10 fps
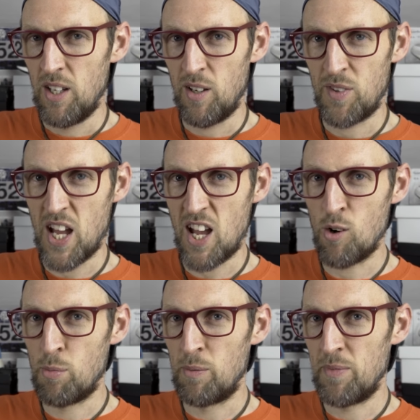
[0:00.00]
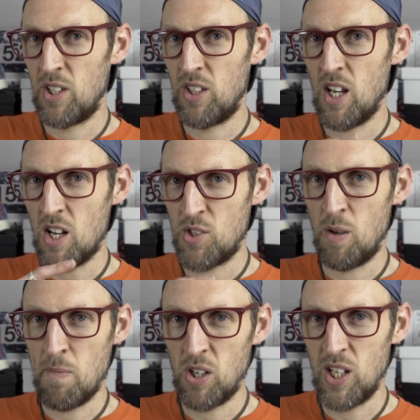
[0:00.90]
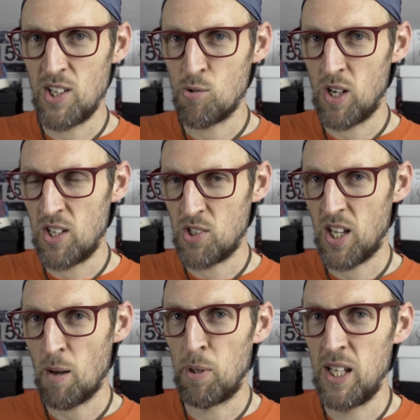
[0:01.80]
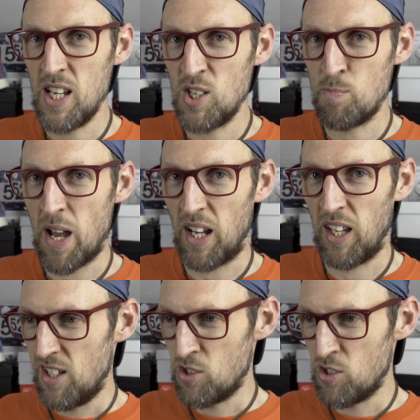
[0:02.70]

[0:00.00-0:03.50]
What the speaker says: of that album that the Arctic Monkeys released a couple of years back.